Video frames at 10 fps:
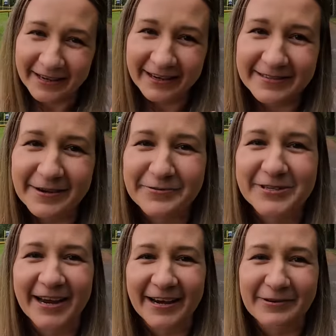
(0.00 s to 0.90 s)
to get his own
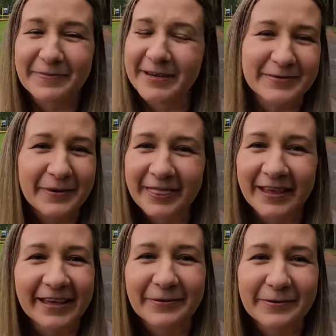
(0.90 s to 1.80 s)
channel, because we
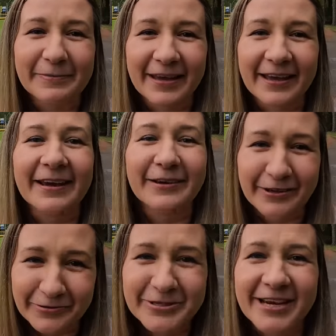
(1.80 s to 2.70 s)
think it would be a
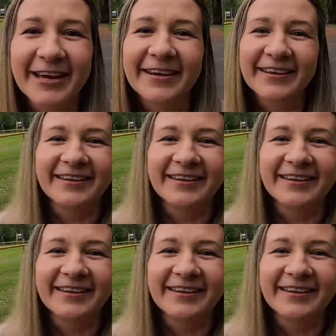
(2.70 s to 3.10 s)
huge hit.